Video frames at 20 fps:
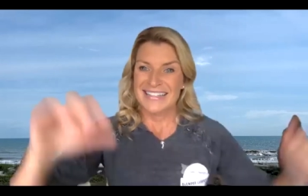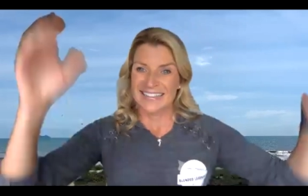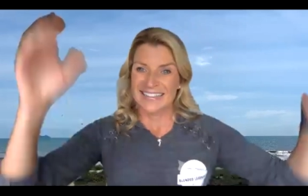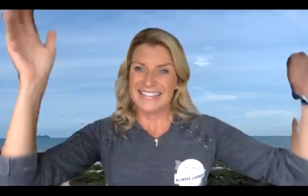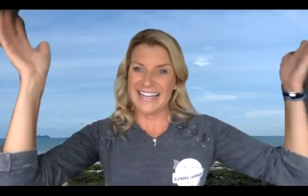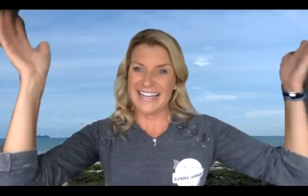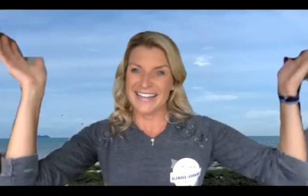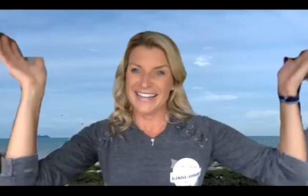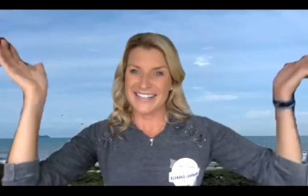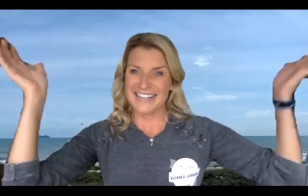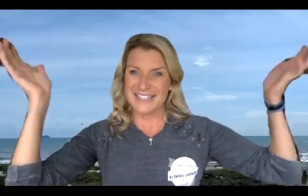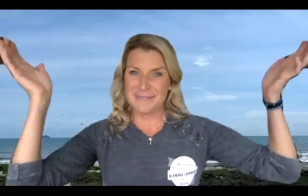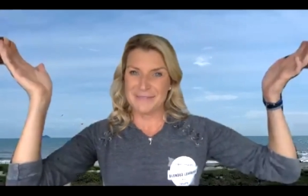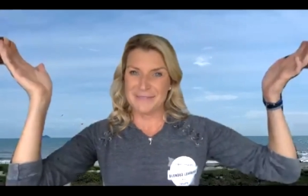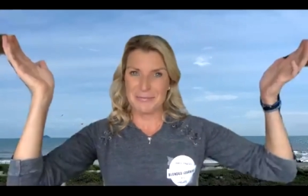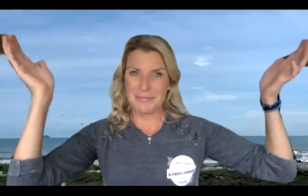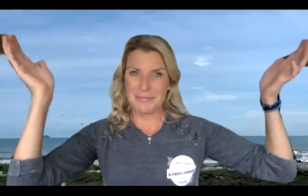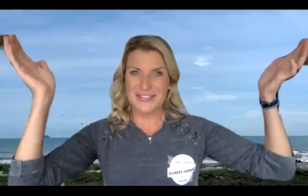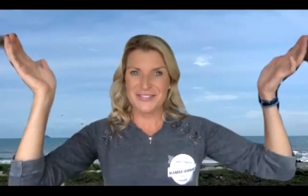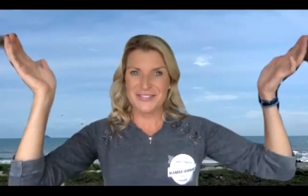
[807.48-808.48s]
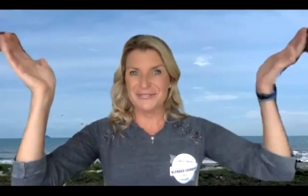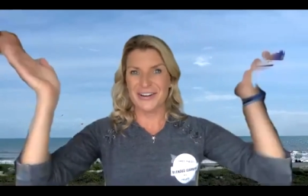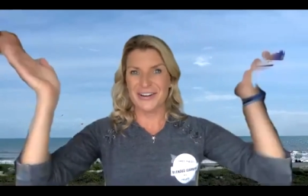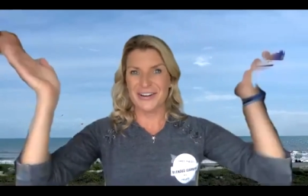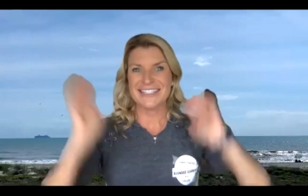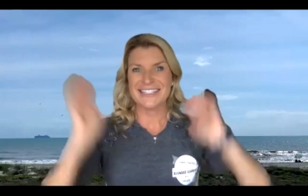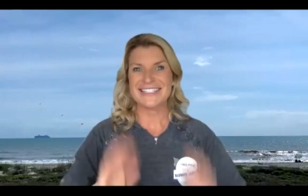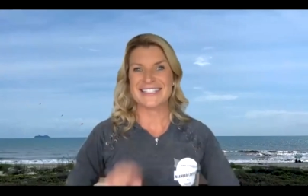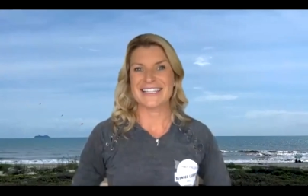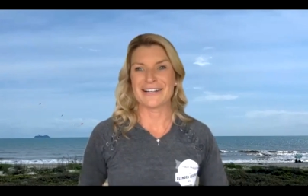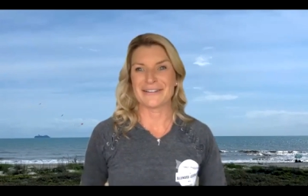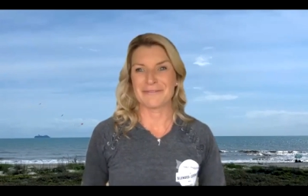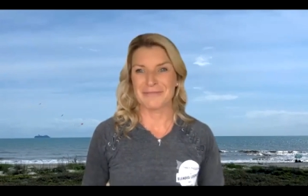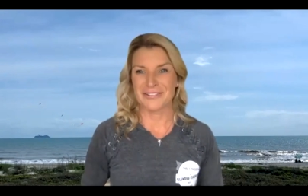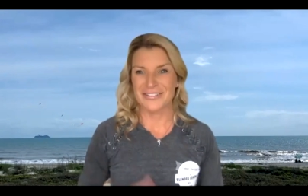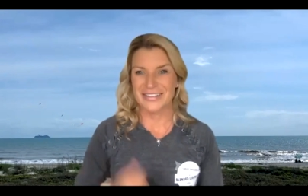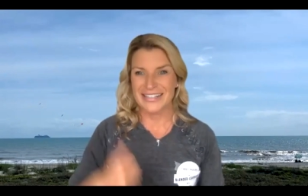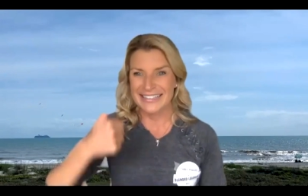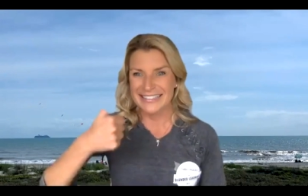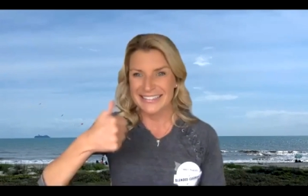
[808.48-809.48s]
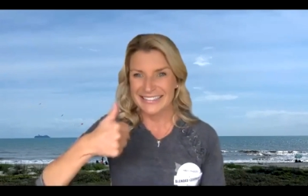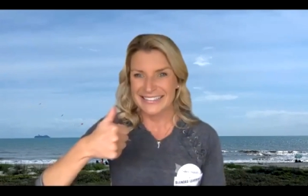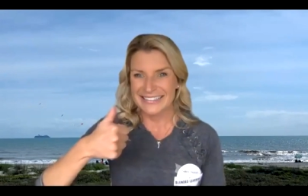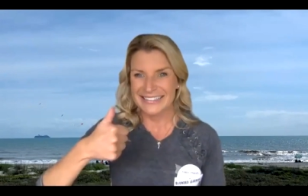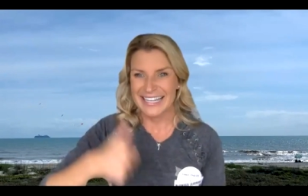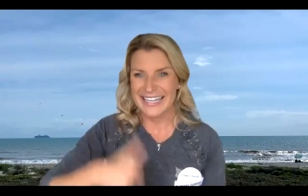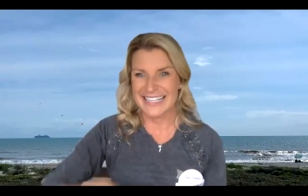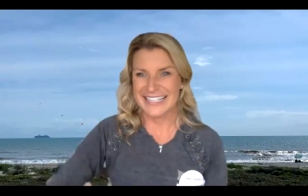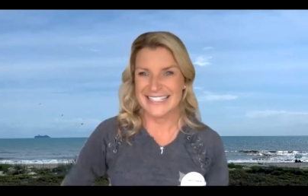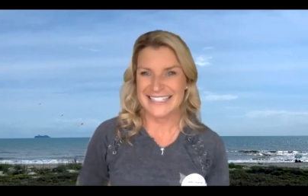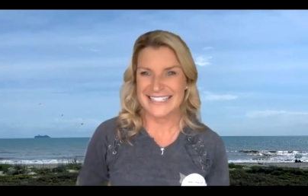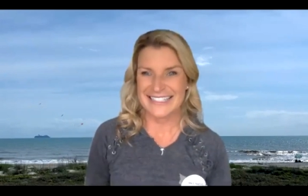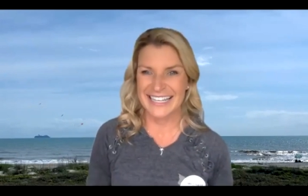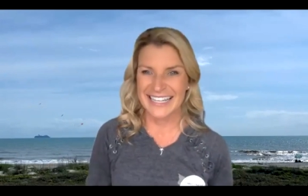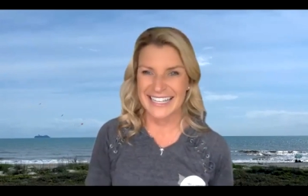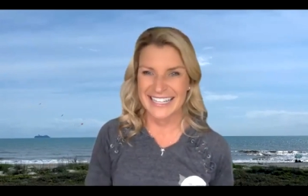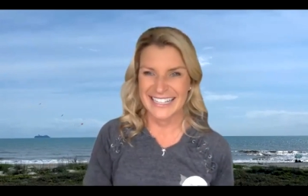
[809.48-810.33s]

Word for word: Yeah, I see people marked Cedar Point. Nice.